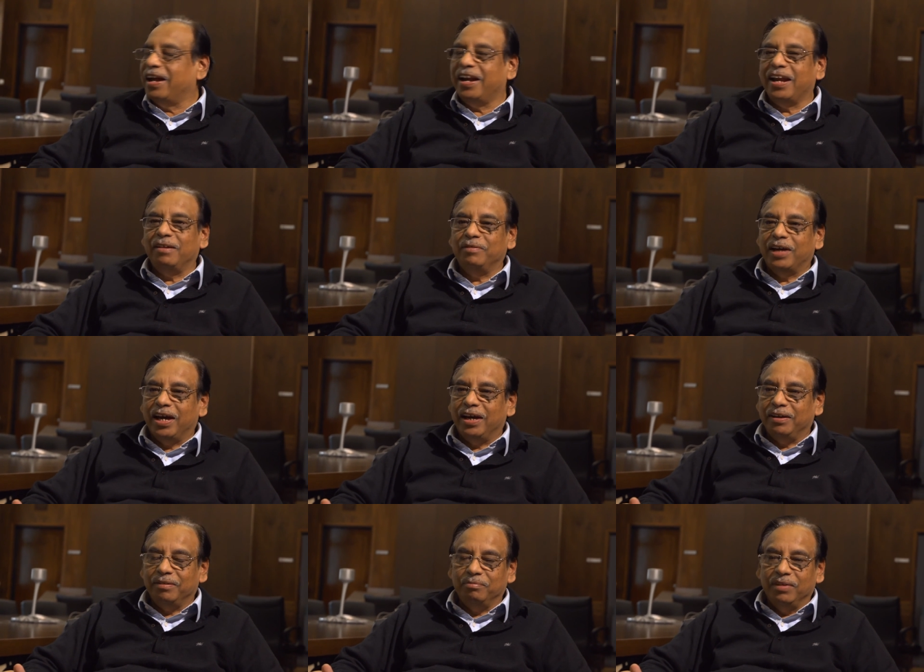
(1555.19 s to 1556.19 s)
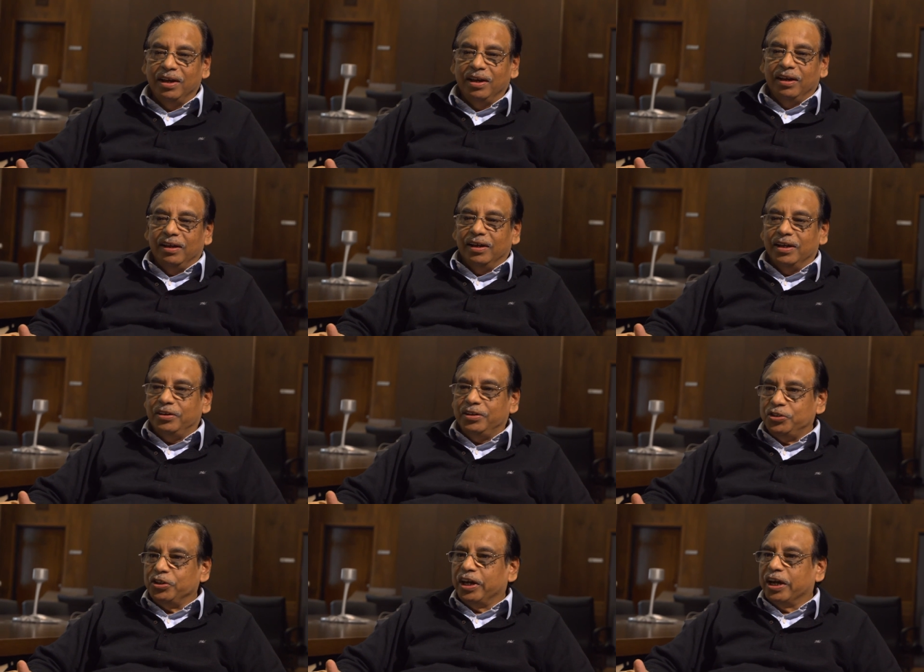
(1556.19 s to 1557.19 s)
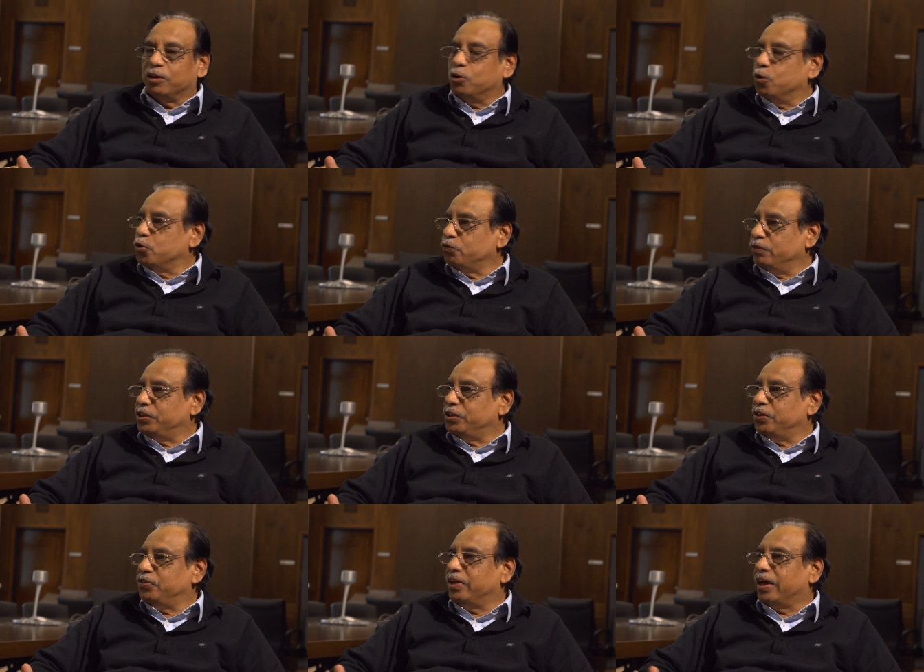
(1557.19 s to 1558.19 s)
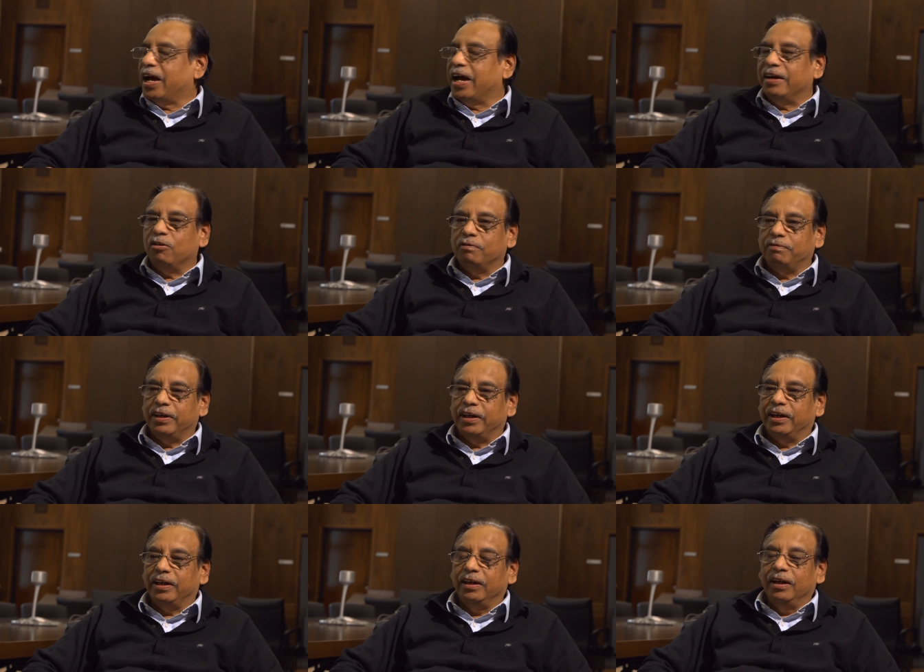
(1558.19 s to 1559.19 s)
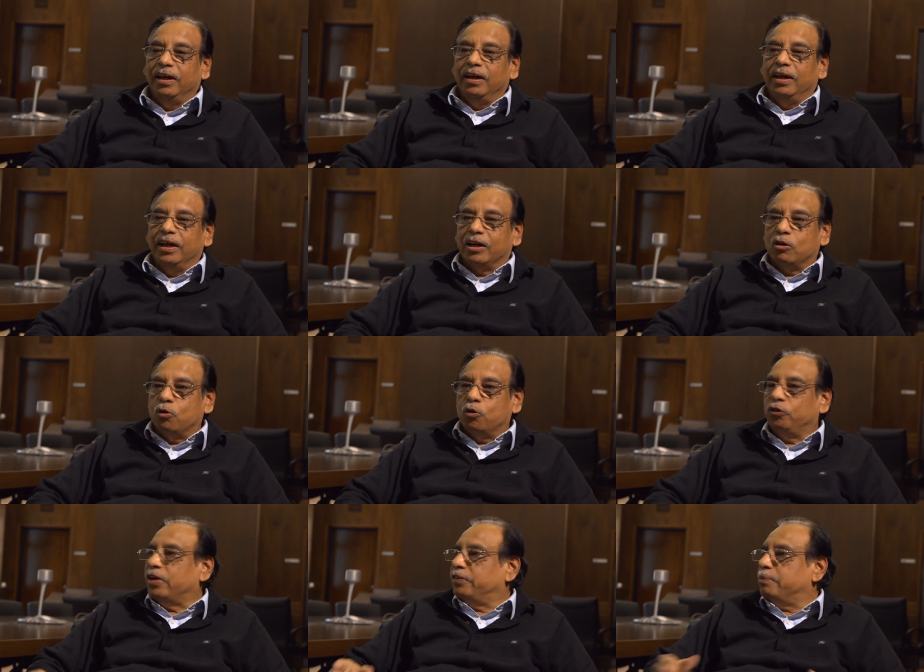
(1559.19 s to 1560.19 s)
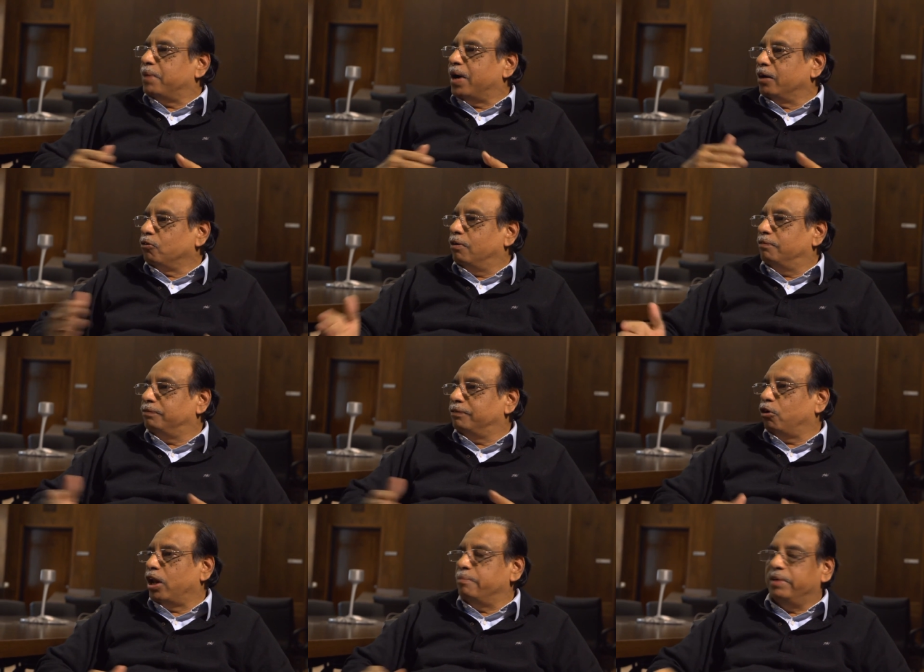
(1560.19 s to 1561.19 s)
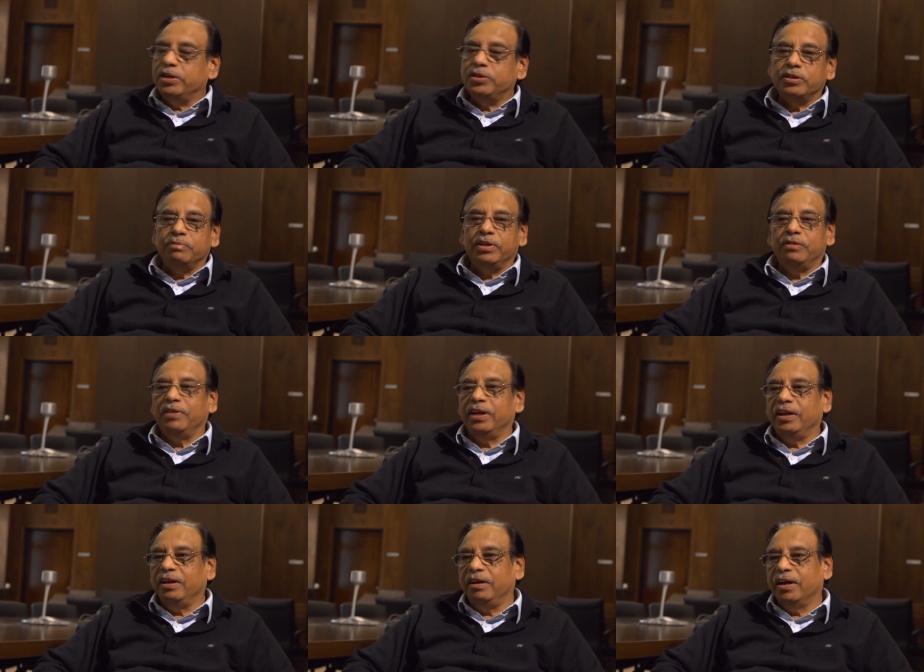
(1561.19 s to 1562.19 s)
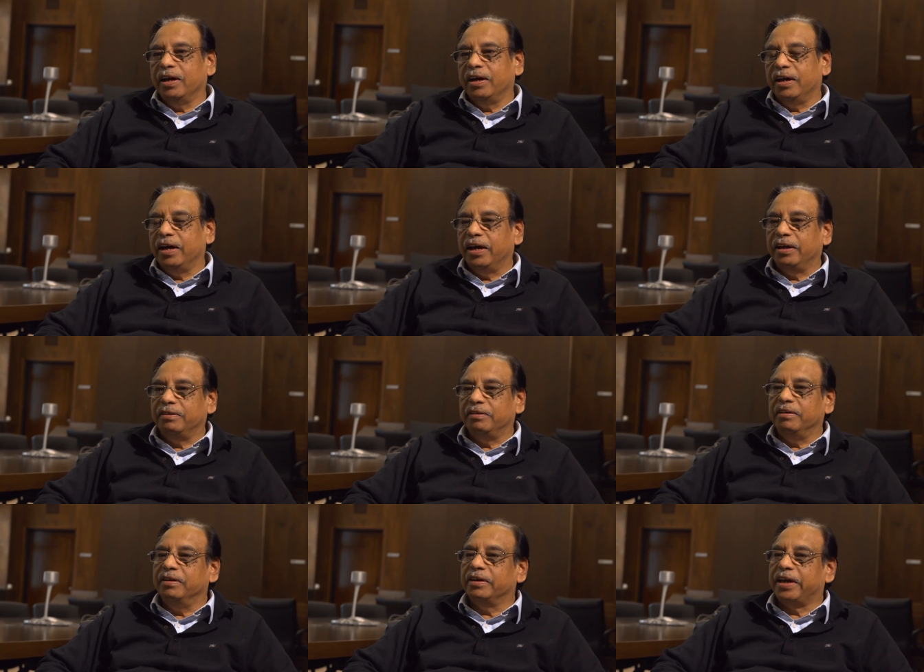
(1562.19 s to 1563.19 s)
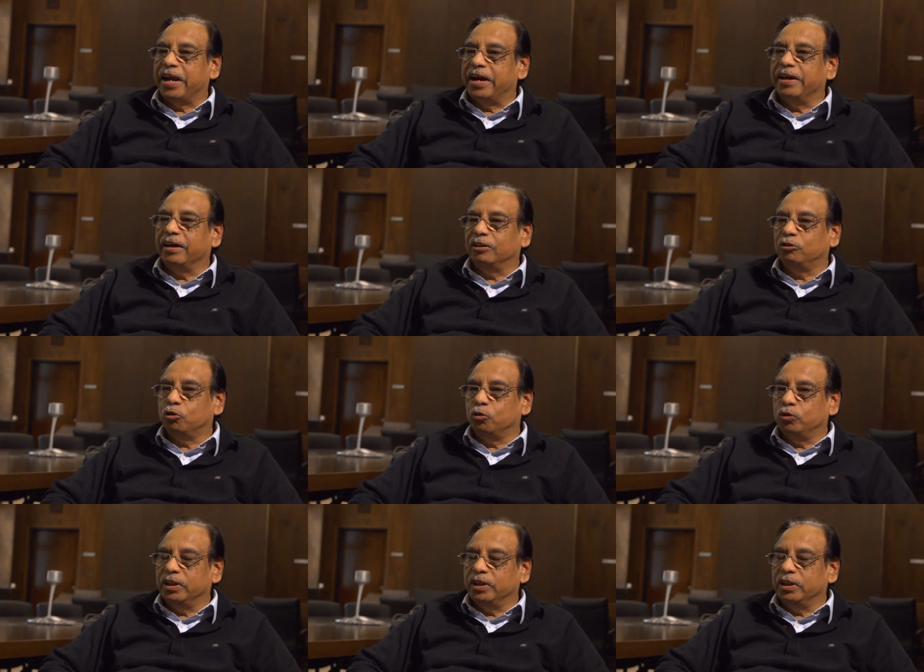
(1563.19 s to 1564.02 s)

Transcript: and I'm teaching a course which is a kind of a course as a part of collaboration between India and Canada through